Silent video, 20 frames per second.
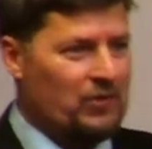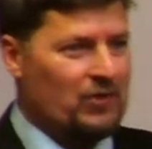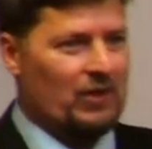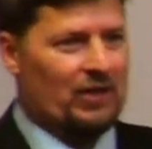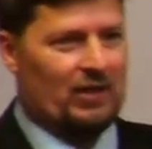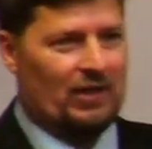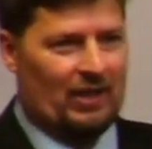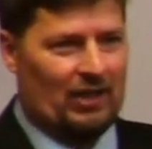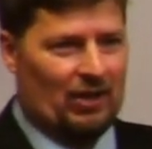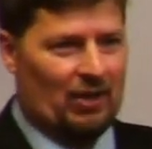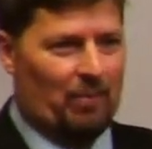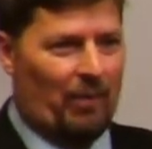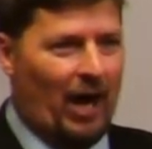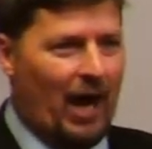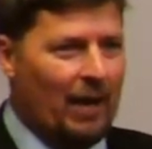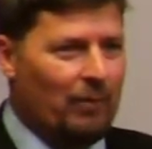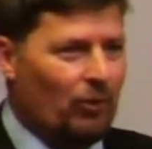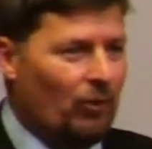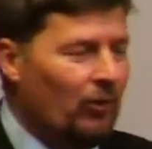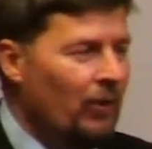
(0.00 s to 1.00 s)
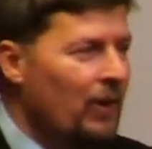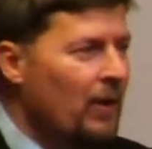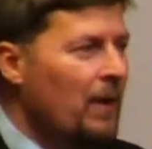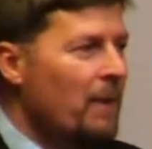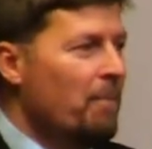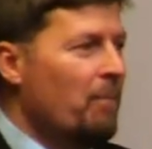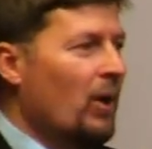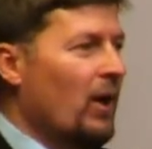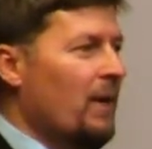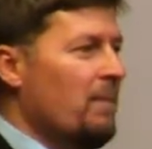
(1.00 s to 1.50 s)
in, in the Bible,
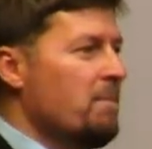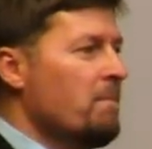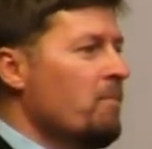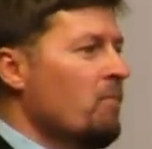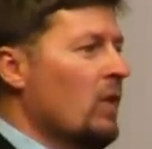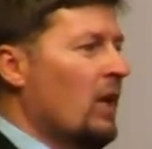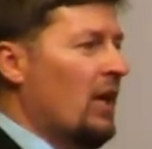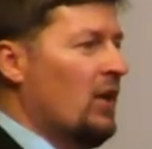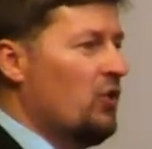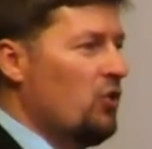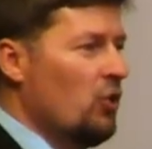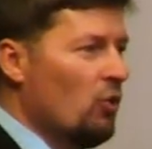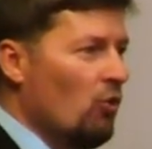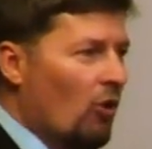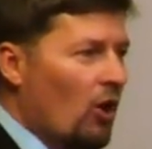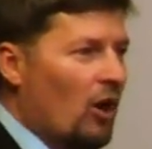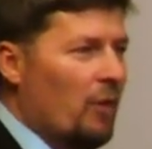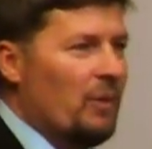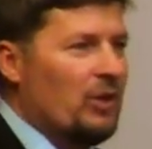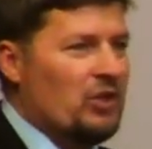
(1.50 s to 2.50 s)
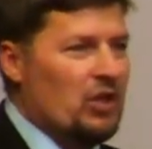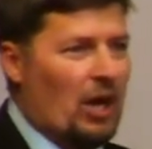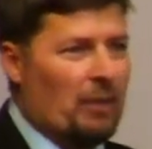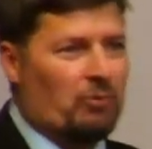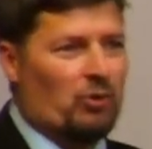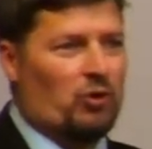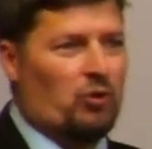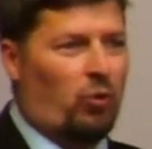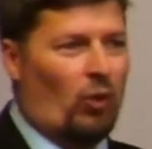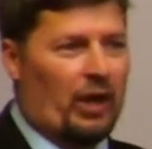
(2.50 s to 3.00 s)
but in Deuteronomy
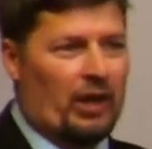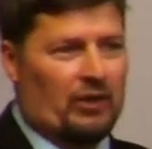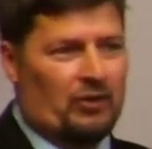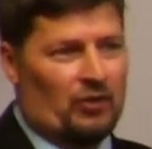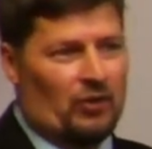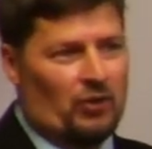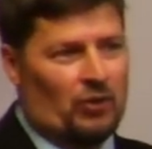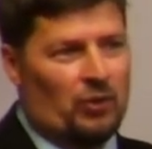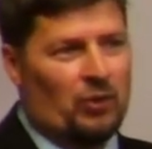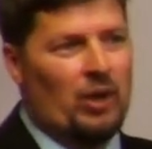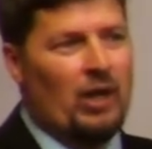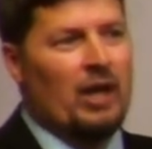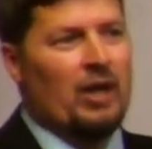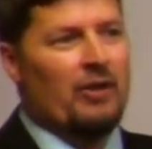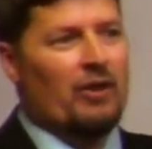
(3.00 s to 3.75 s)
chapter 22,